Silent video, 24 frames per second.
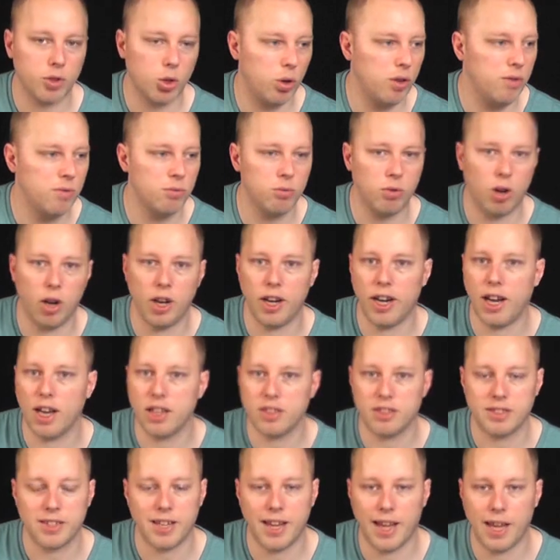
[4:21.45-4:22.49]
or even write it
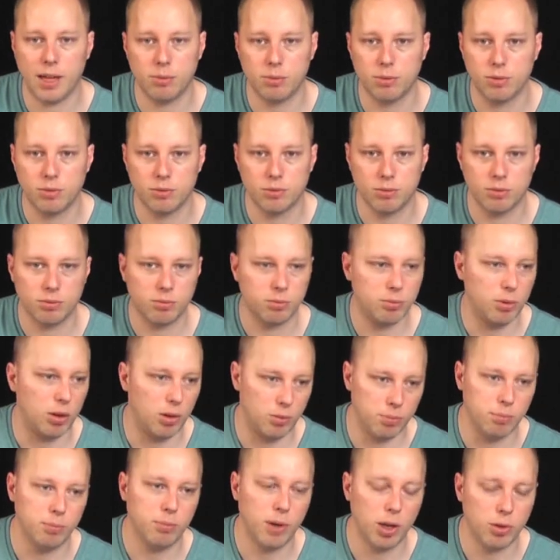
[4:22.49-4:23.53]
out as tab,
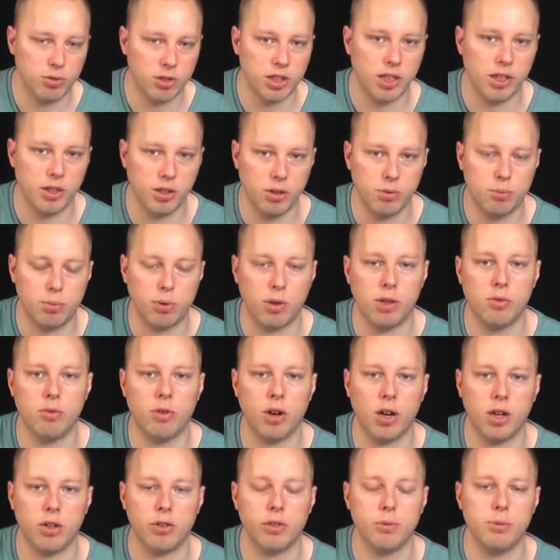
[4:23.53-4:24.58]
but mostly you'd probably
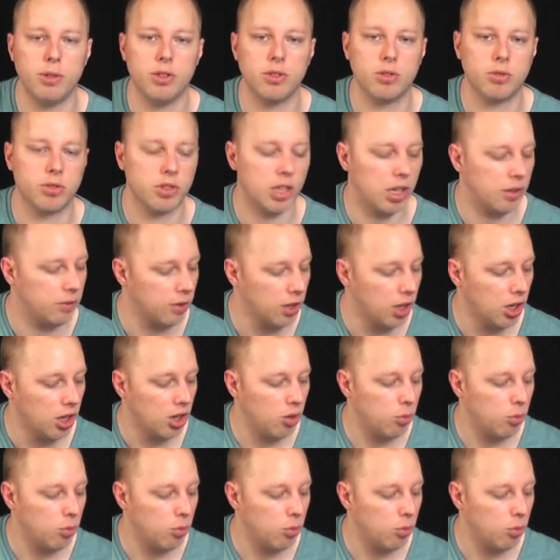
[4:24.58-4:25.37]
write on a musical stave,